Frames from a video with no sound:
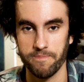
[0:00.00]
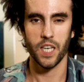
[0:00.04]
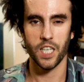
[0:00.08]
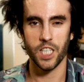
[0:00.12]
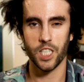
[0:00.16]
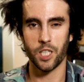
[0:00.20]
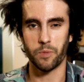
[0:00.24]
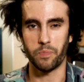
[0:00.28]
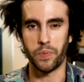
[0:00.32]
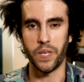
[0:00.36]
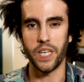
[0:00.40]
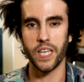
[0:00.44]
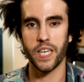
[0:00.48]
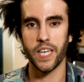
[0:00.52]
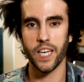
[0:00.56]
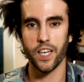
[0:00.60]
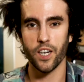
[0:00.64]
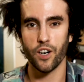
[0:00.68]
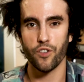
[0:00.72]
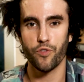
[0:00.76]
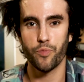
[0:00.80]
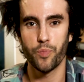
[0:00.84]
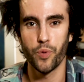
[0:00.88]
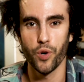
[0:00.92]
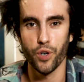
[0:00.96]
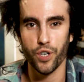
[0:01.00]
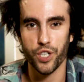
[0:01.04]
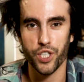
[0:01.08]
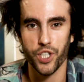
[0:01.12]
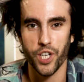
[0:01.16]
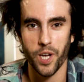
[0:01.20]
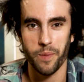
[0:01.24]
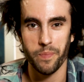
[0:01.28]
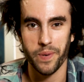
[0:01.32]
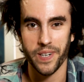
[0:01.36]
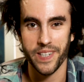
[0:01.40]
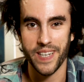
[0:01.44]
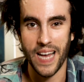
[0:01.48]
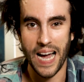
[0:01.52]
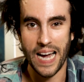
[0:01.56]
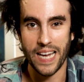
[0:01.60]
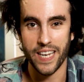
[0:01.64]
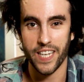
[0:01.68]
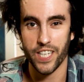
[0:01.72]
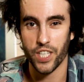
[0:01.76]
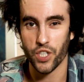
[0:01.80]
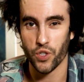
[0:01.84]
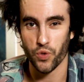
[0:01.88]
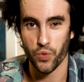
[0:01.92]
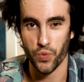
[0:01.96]
Speaking of books, number 9
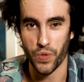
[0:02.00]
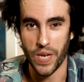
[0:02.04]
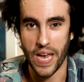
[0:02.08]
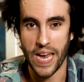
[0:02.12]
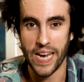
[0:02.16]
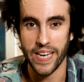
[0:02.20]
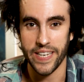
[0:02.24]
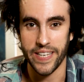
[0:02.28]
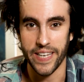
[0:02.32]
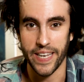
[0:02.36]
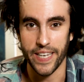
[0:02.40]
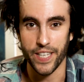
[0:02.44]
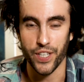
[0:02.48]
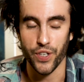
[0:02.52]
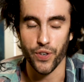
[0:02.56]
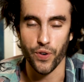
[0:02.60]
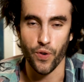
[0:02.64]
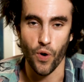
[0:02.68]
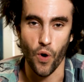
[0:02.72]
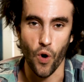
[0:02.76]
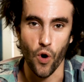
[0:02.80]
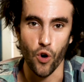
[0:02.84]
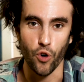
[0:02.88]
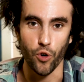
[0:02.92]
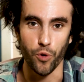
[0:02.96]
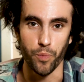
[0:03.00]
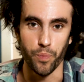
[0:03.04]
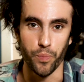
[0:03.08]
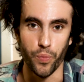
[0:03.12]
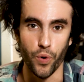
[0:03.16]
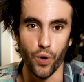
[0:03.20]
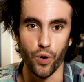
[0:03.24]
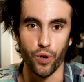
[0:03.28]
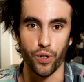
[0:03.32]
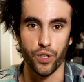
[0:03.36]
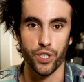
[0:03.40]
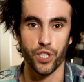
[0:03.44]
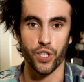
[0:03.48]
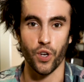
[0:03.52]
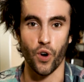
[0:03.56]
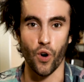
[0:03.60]
is creating your own books.